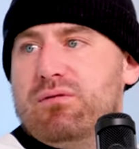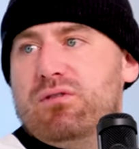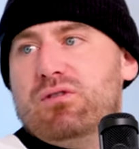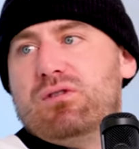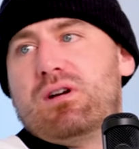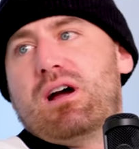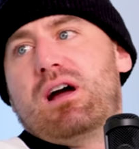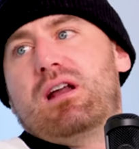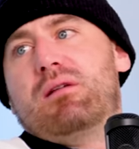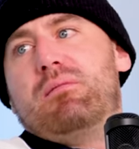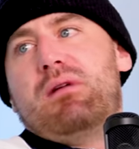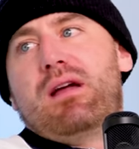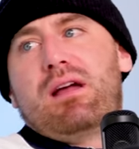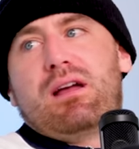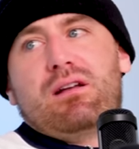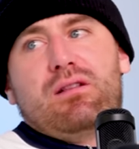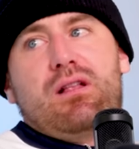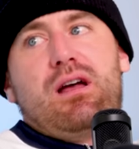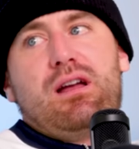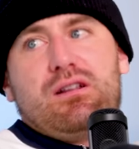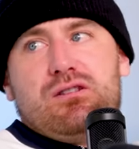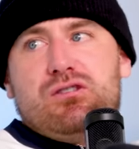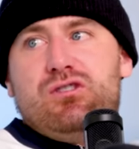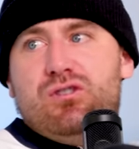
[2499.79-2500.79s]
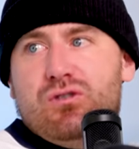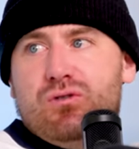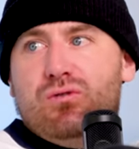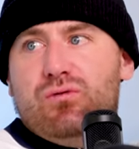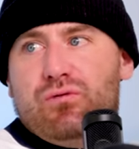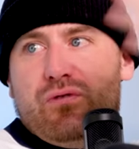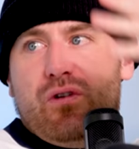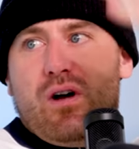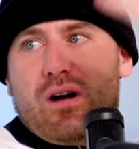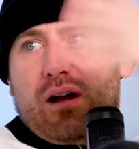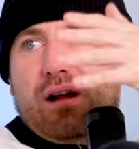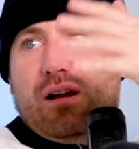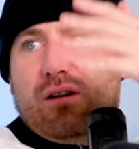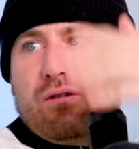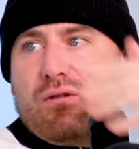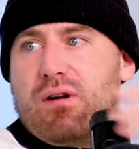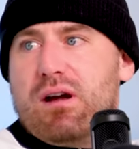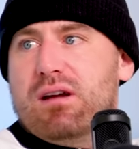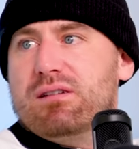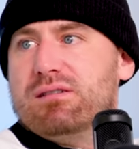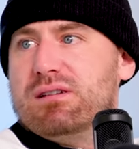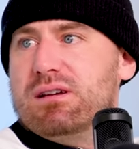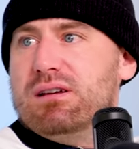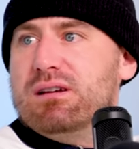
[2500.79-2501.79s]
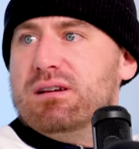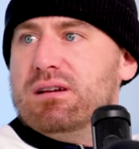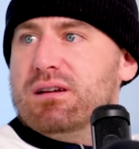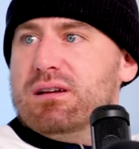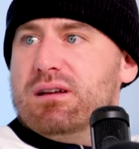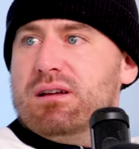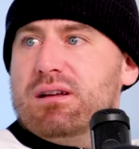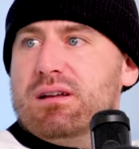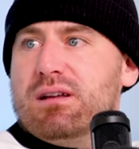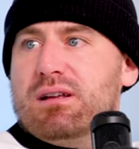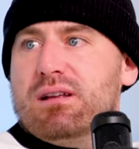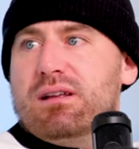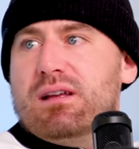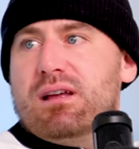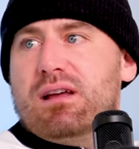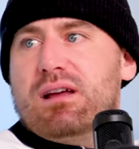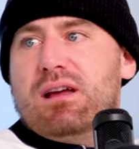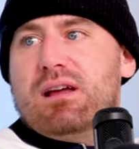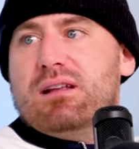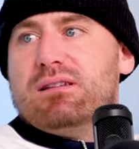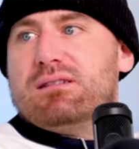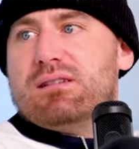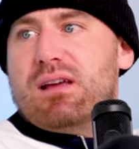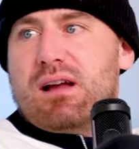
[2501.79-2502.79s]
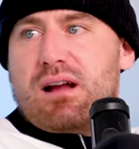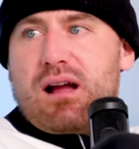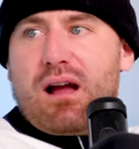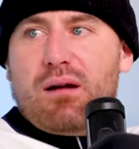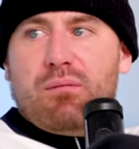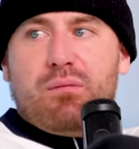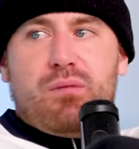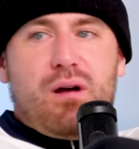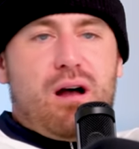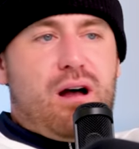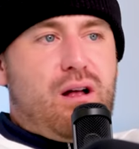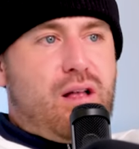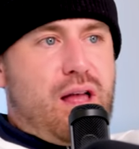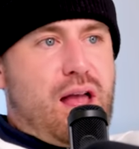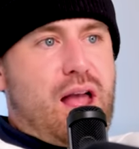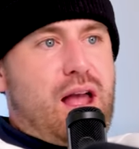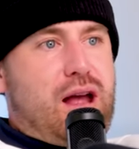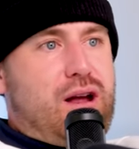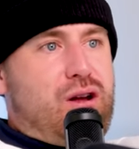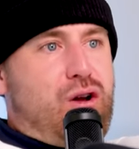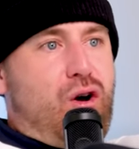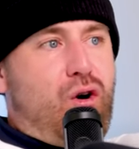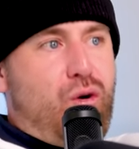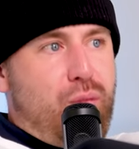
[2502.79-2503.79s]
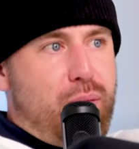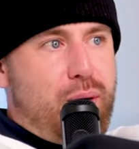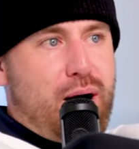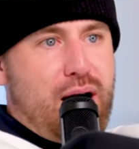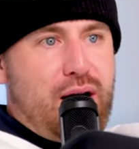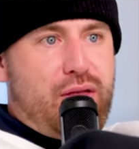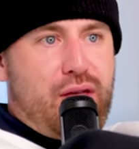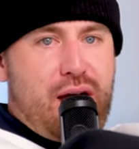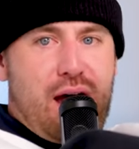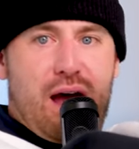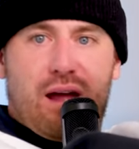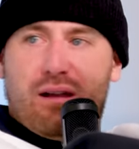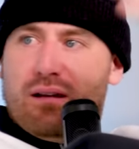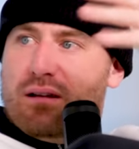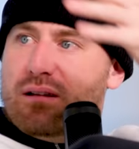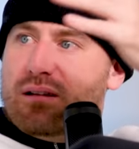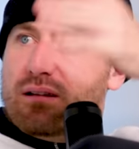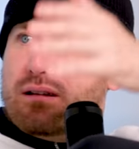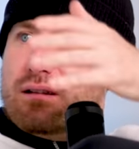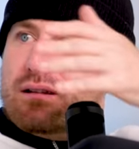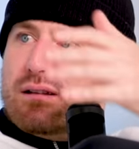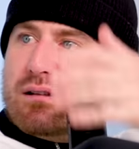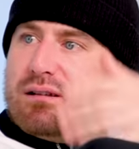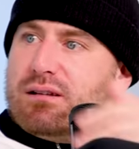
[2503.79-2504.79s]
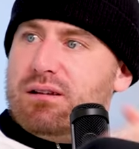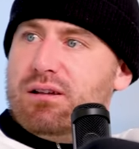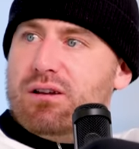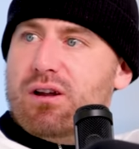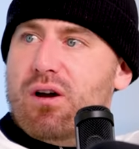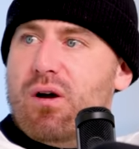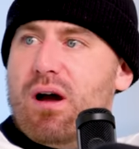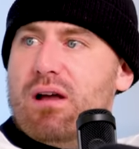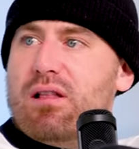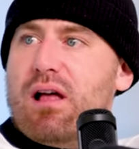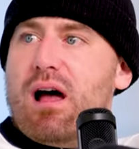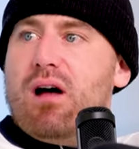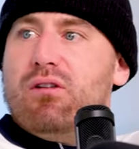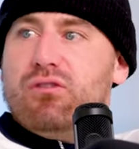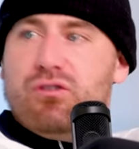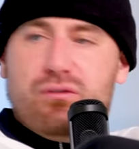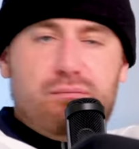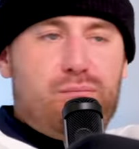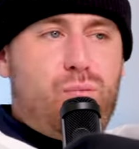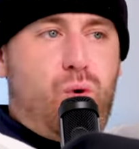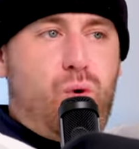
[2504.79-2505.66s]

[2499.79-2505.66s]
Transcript: But if you kind of make it like too fucking crazy, it's like I, will a go by that. You know, I'll, I'll,